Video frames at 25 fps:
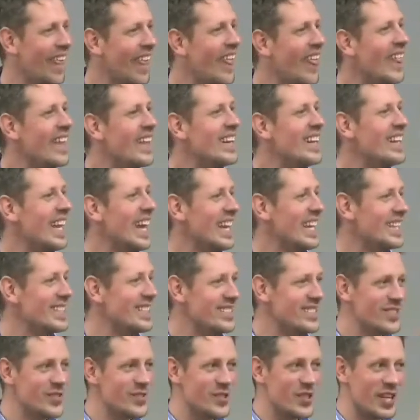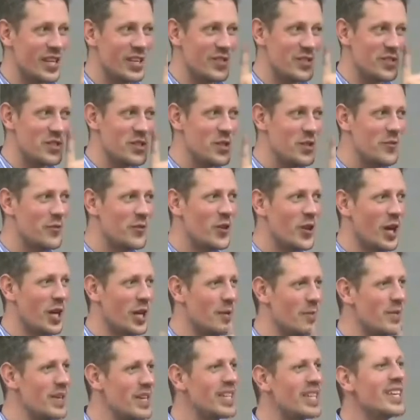Ladies and gents, you've got to
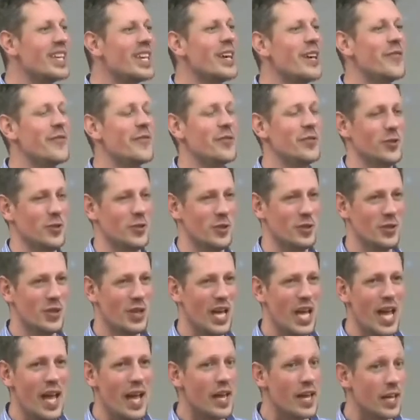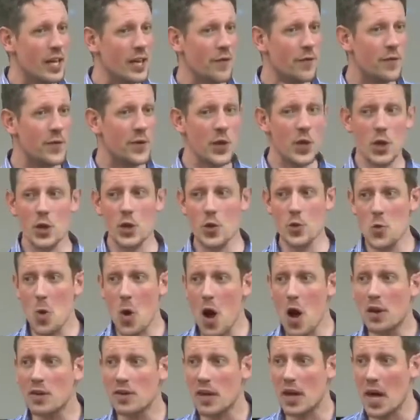be careful. If you
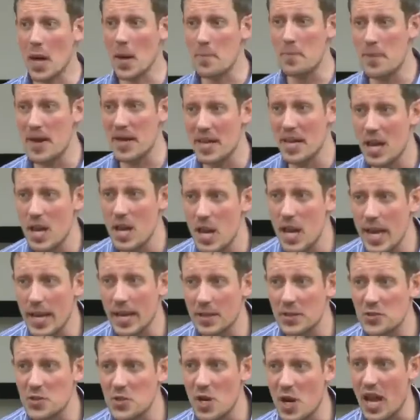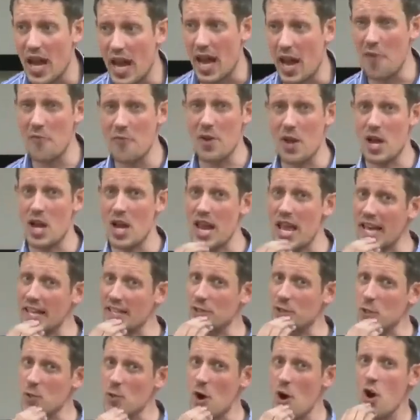rock up at a lecture and the
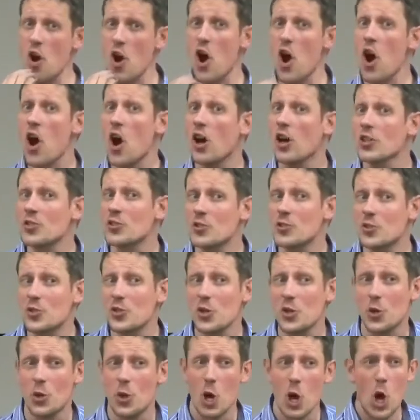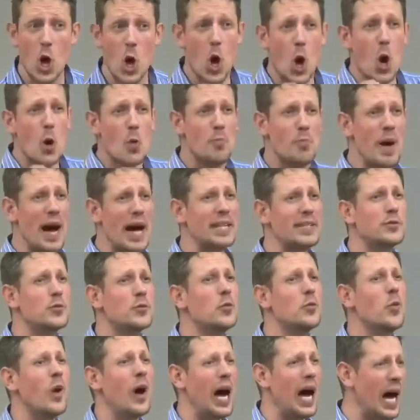lecturer asks you, but
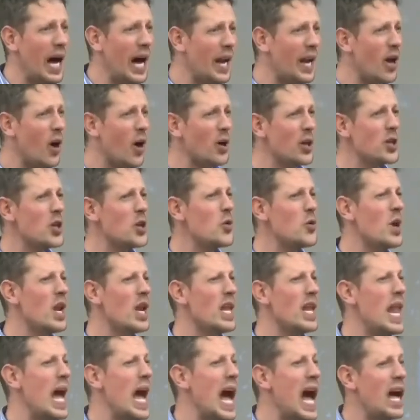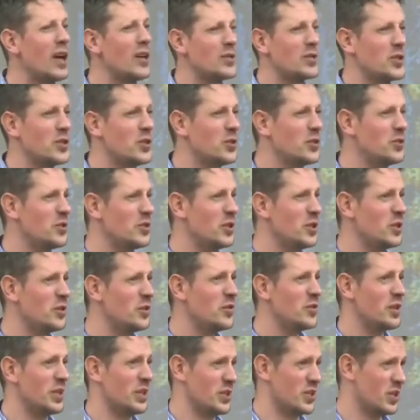why are you allowed to do
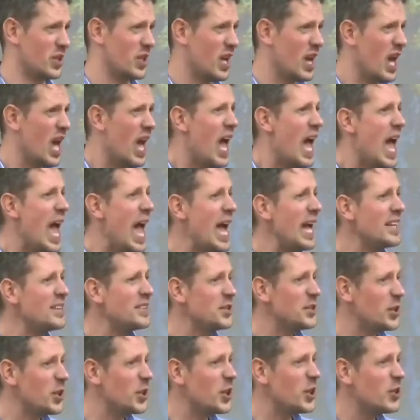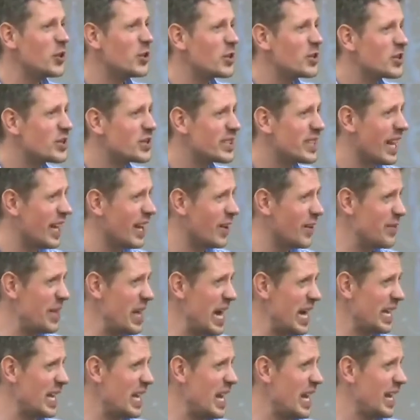this? And you tell that
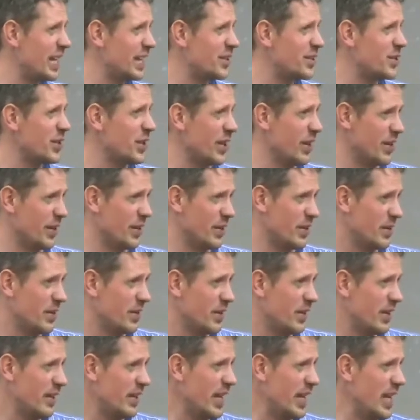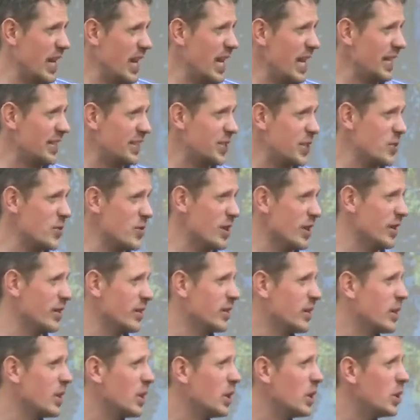lecturer,
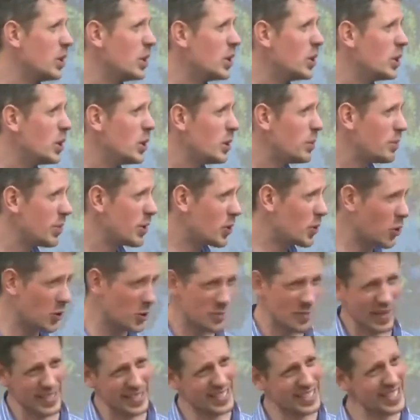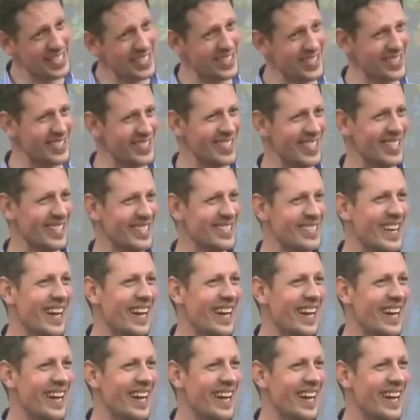because my teacher said so.